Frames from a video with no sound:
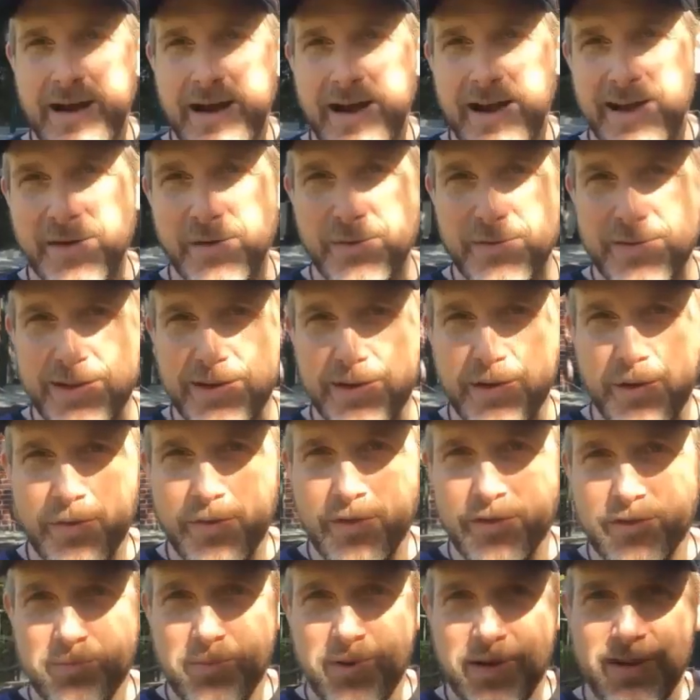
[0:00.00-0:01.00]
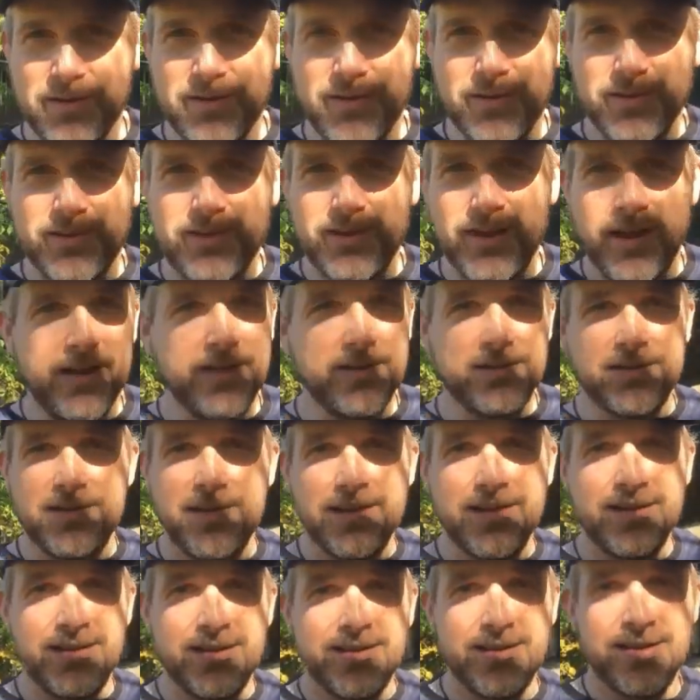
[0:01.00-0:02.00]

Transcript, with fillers: I only know this because it says